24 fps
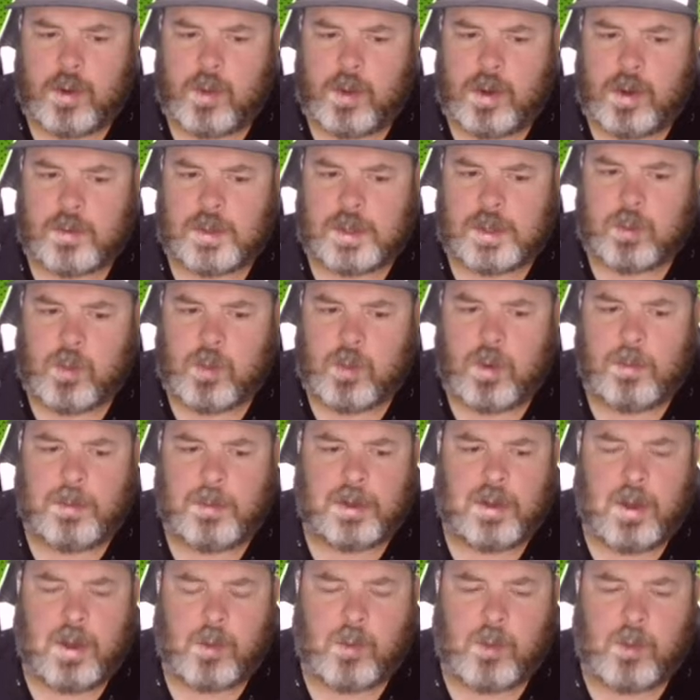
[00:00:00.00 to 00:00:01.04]
it was well
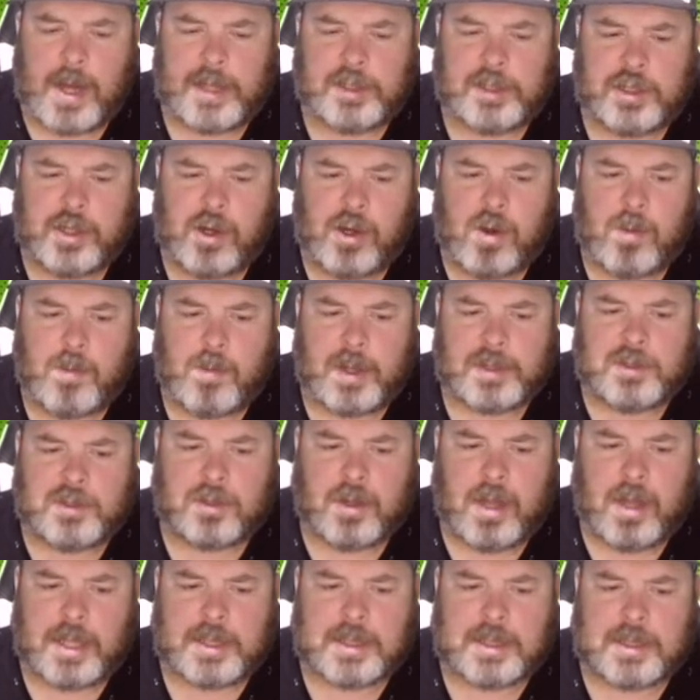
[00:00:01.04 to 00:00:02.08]
below ratio, much
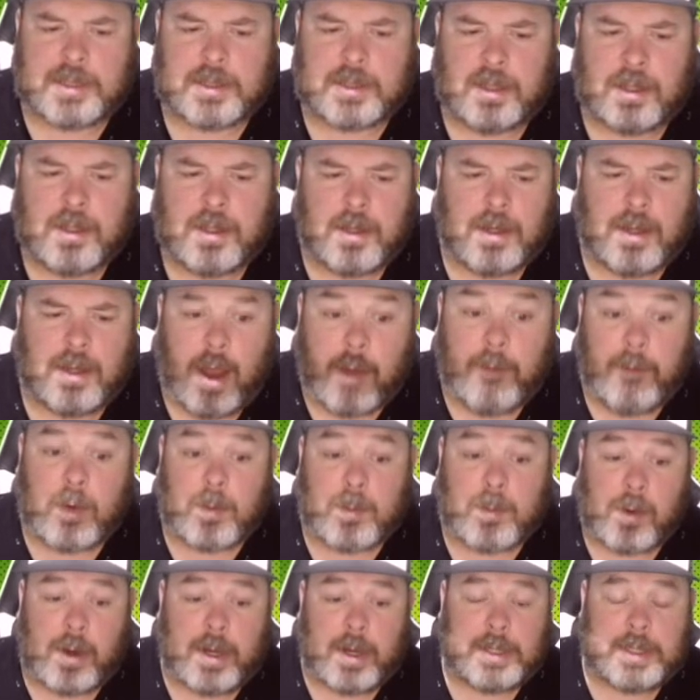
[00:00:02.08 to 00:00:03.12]
less cover
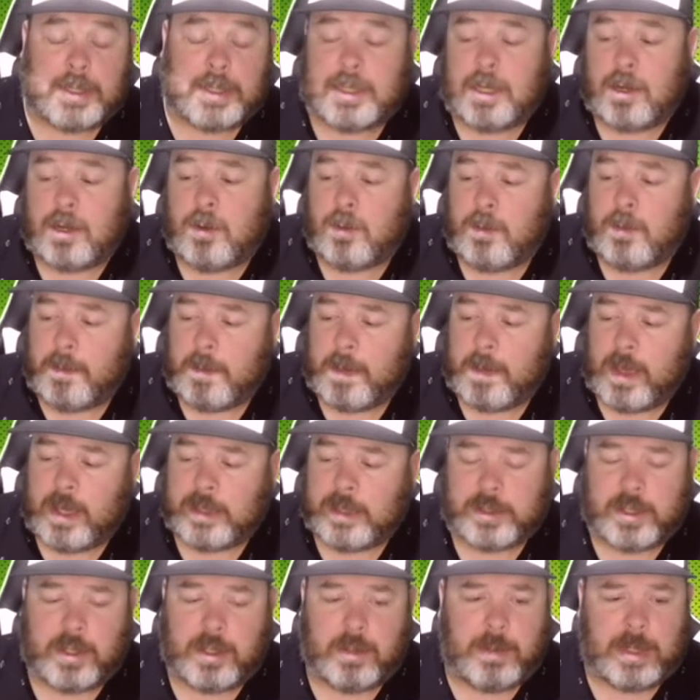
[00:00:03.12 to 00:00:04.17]
price, so
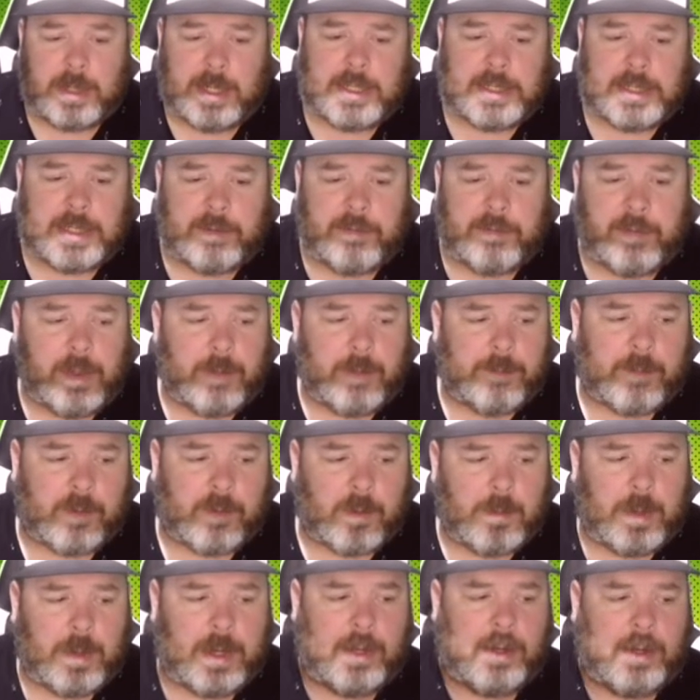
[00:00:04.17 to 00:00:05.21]
it's going to be an easy flip for
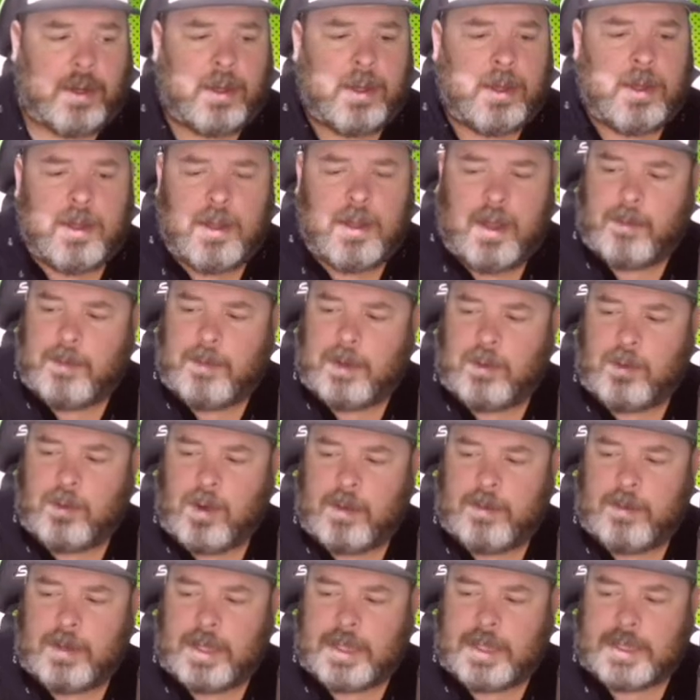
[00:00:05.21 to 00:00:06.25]
me. I've been
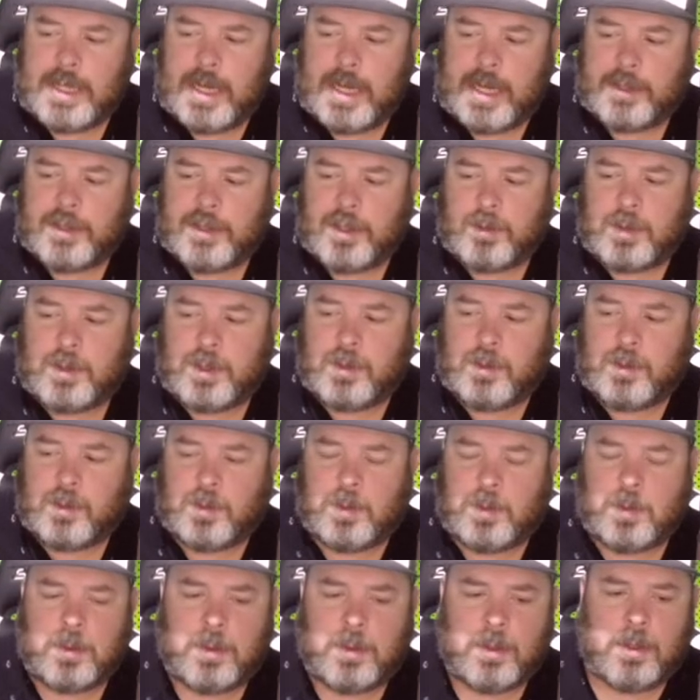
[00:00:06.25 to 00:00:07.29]
grabbing these Canto
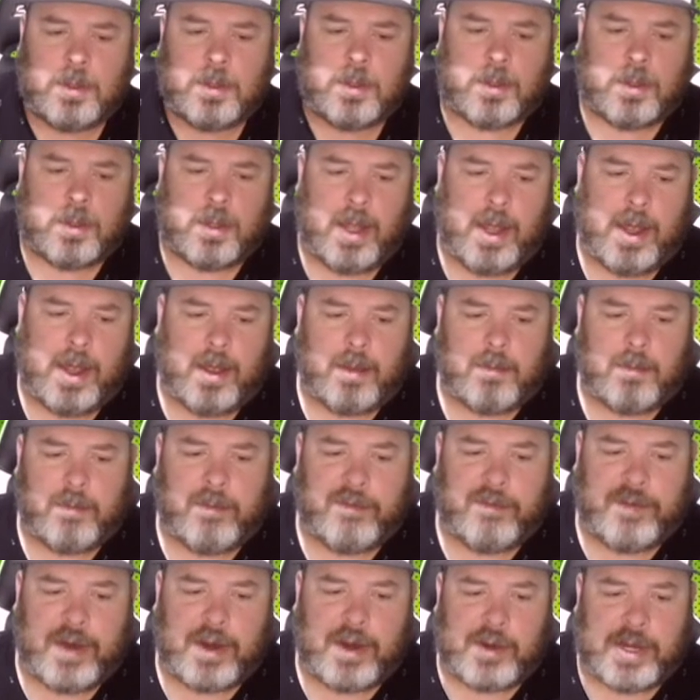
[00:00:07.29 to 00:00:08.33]
2
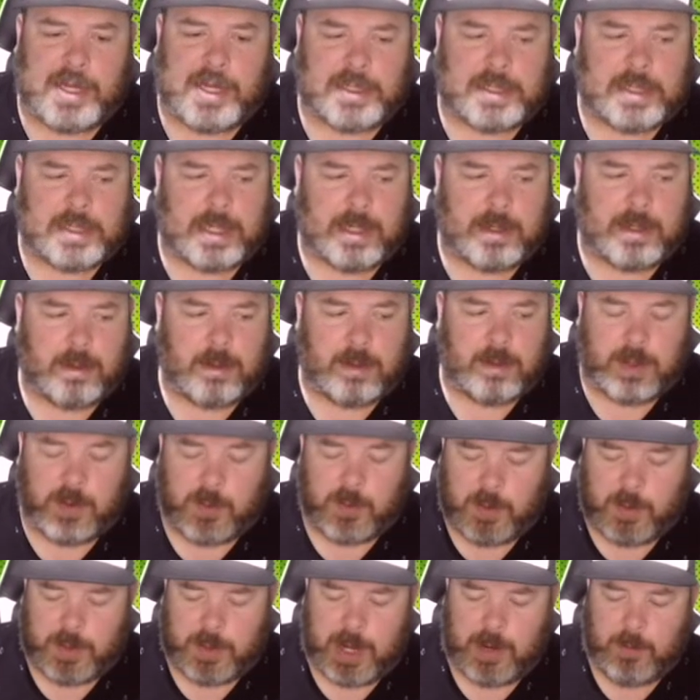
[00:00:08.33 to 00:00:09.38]
variants and
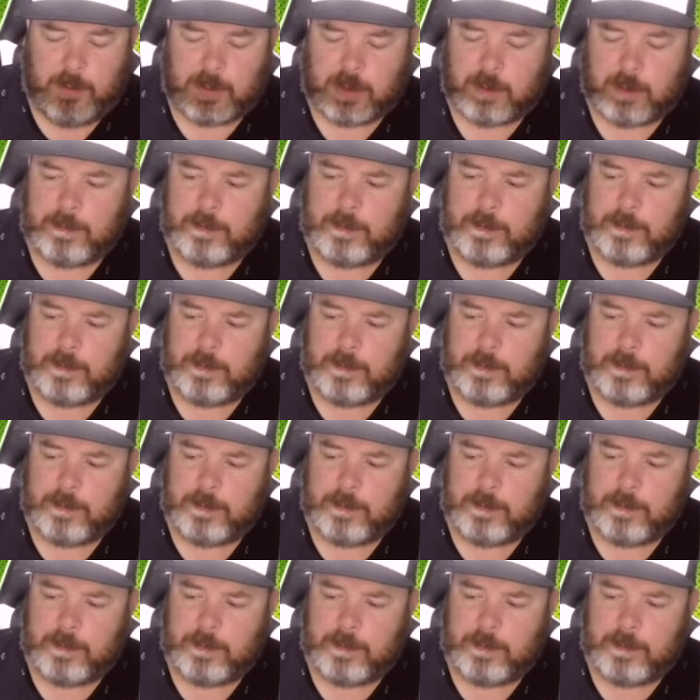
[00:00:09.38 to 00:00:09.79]
doing okay with them.